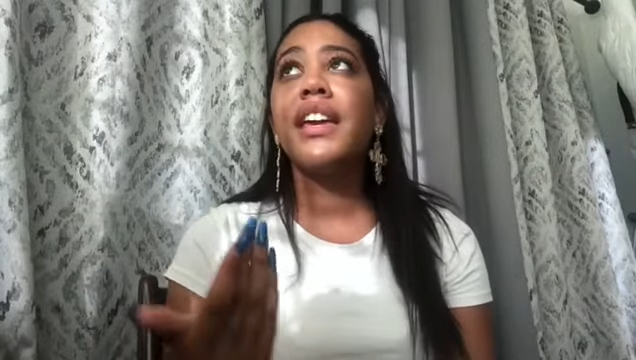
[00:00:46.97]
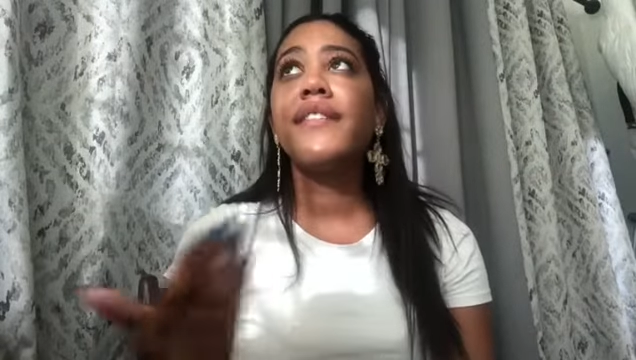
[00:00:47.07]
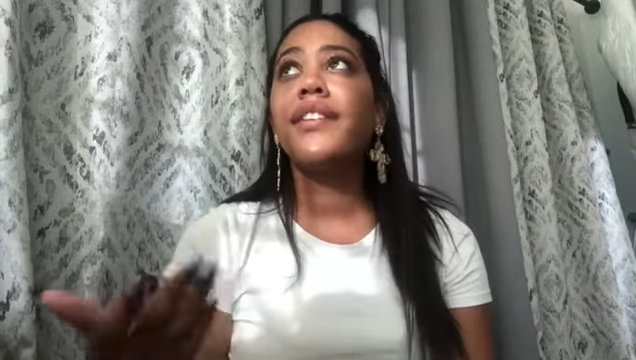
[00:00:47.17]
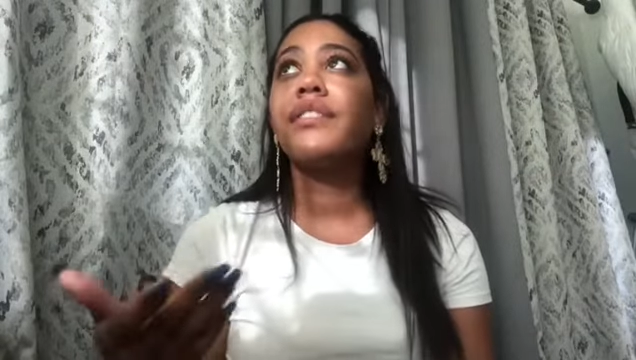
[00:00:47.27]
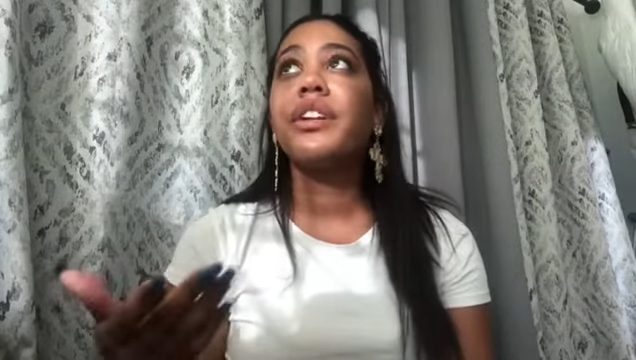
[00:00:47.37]

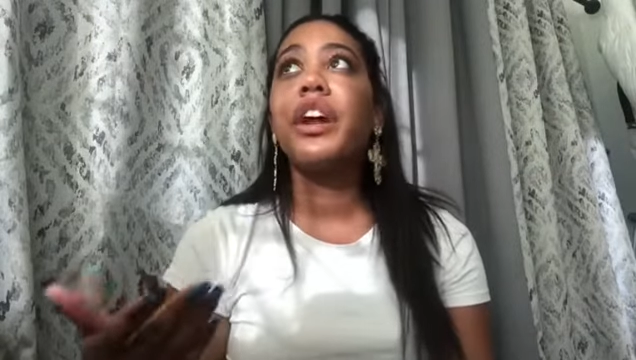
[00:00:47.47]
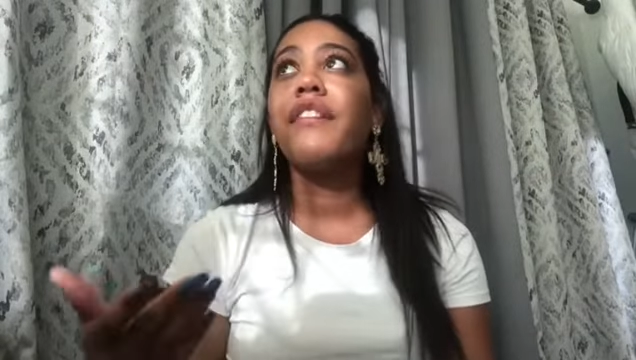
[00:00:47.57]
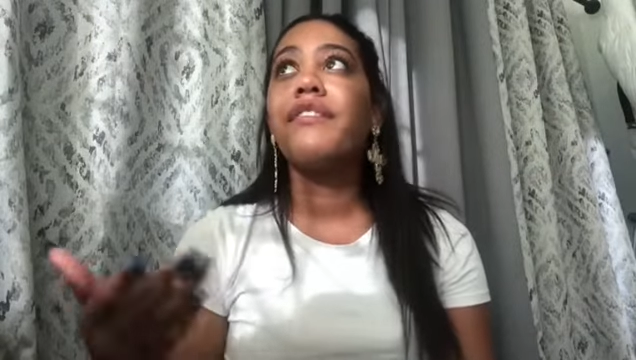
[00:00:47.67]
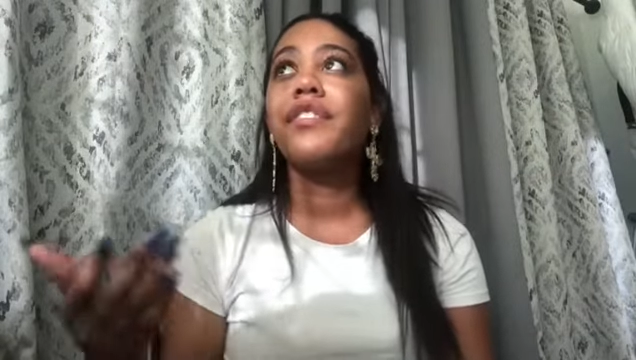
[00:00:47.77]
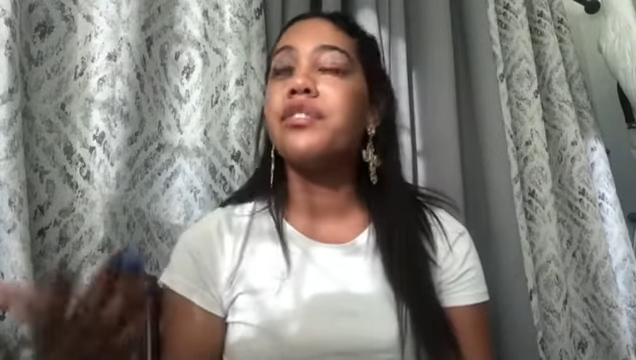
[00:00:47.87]
even if they're
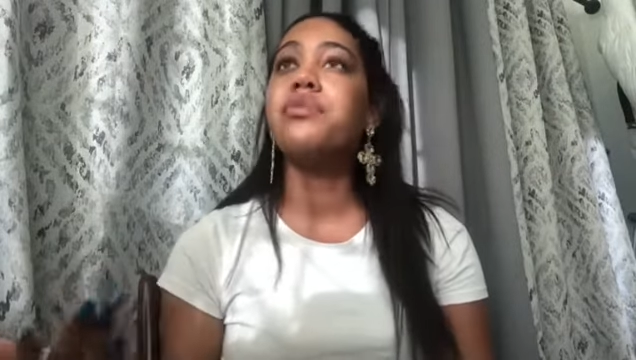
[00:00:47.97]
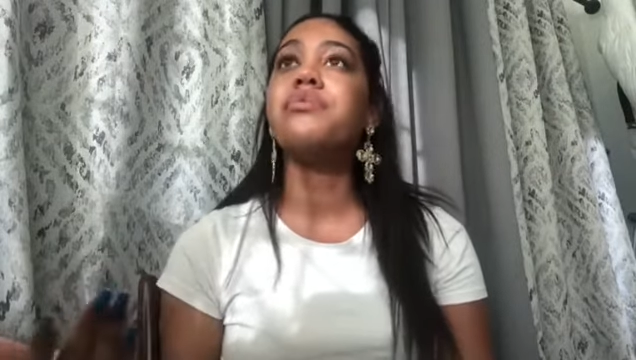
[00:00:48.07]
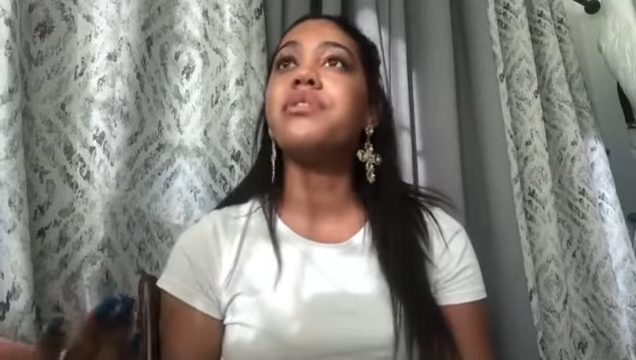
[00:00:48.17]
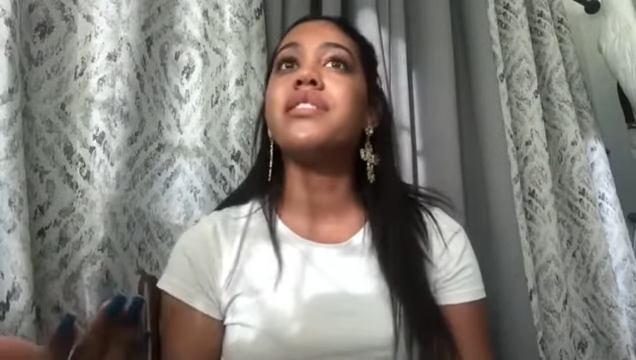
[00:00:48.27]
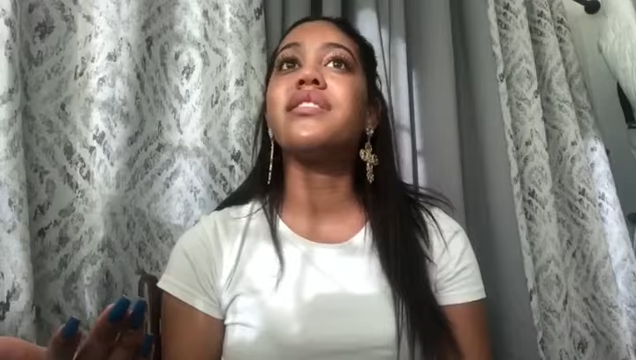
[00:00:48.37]
not for you,
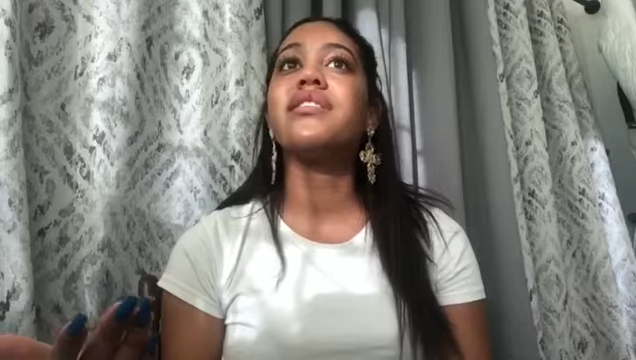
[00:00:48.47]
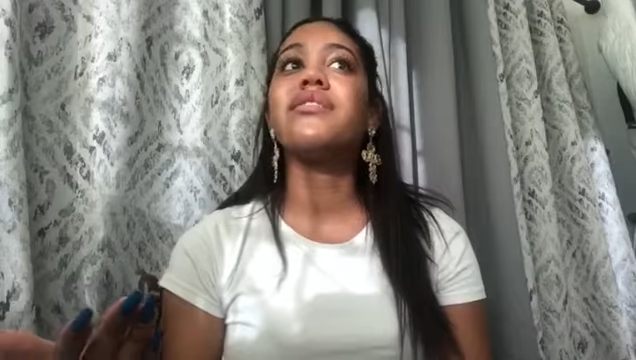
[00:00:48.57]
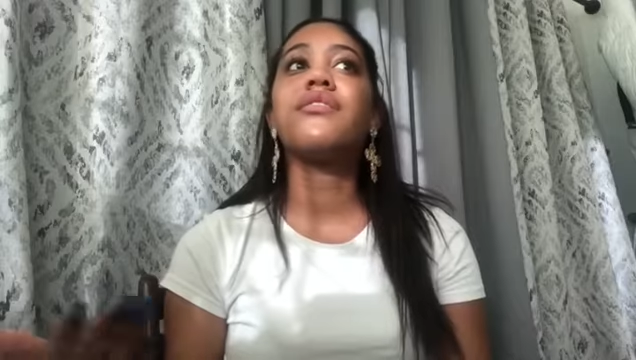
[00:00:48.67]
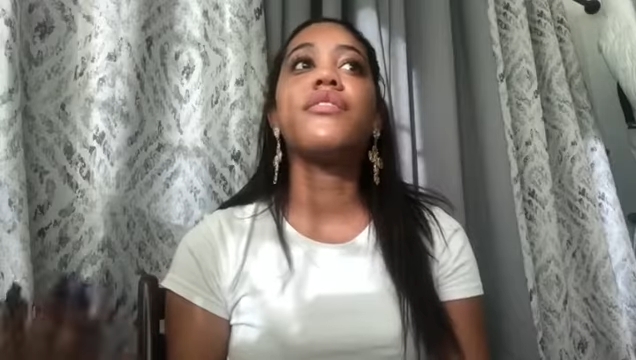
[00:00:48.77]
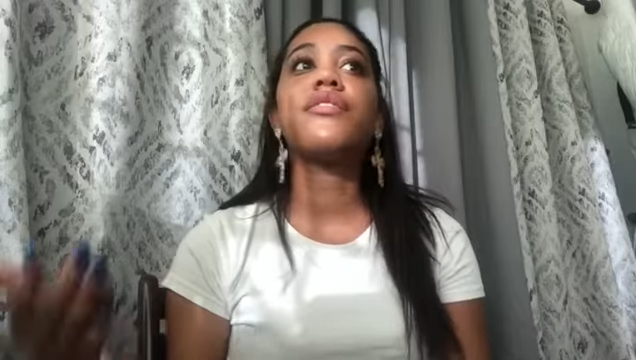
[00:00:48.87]
just
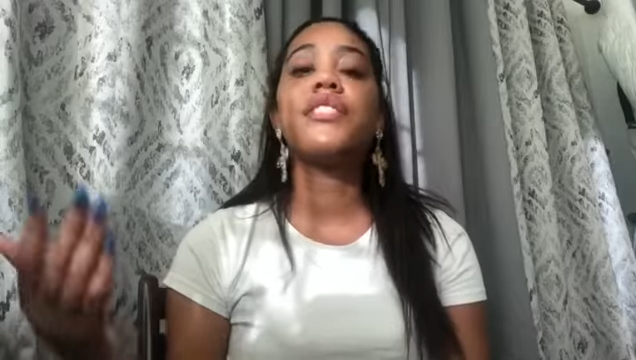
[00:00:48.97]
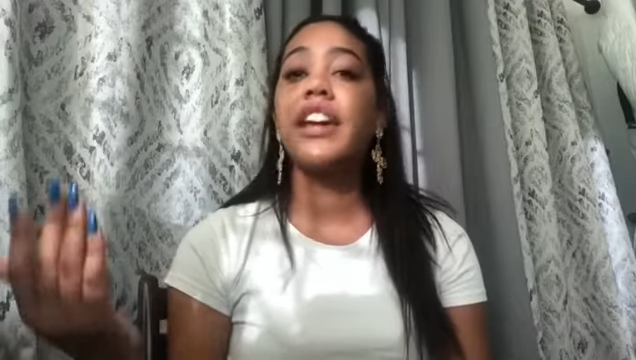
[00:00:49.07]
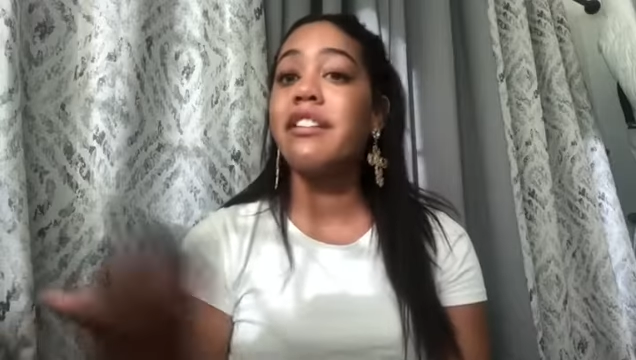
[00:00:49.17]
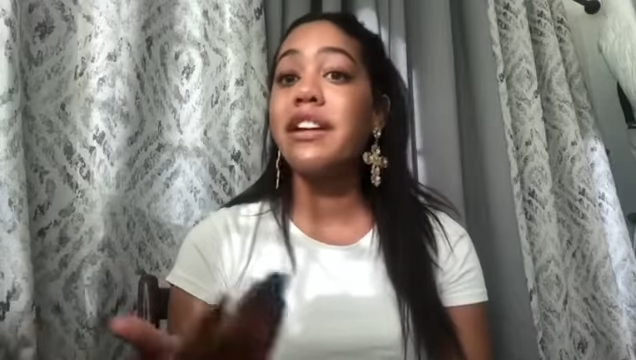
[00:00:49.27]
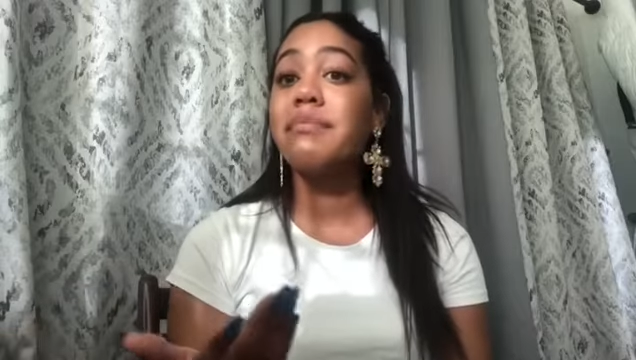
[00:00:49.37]

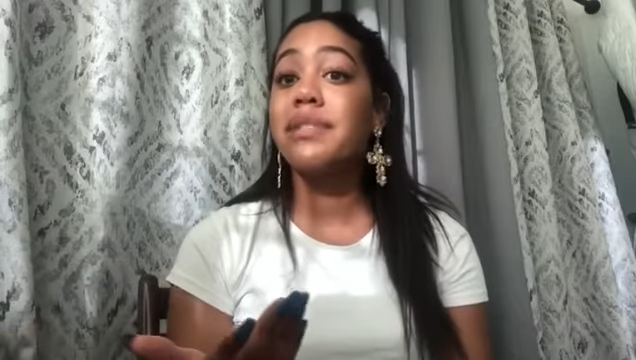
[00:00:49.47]
share it,